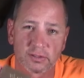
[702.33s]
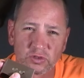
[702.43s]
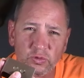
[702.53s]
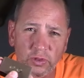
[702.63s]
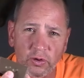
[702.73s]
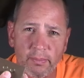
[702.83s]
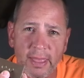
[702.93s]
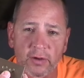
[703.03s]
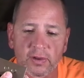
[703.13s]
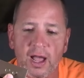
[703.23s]
2 little
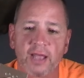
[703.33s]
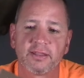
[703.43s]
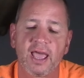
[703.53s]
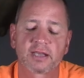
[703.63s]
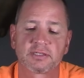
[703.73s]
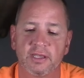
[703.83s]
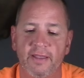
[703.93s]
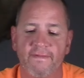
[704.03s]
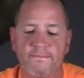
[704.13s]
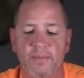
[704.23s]
metal contacts.
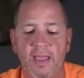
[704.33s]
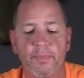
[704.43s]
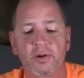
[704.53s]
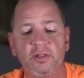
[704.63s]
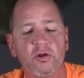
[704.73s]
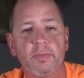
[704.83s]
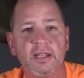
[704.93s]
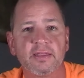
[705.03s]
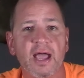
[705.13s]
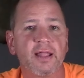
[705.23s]
I put a little bit
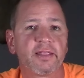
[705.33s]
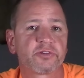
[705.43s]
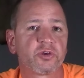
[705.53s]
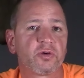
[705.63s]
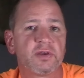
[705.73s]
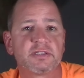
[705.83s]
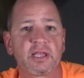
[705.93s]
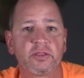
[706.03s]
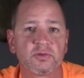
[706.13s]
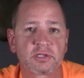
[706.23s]
of dielectric grease
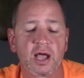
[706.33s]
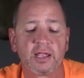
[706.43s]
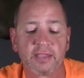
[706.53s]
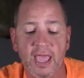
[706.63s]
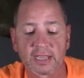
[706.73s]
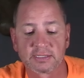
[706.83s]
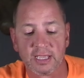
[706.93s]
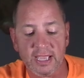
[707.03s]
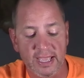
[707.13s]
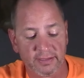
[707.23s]
on those contacts
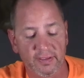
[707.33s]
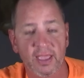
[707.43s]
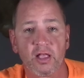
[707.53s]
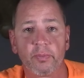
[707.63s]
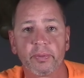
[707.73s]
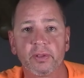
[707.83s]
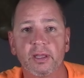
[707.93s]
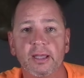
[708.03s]
to help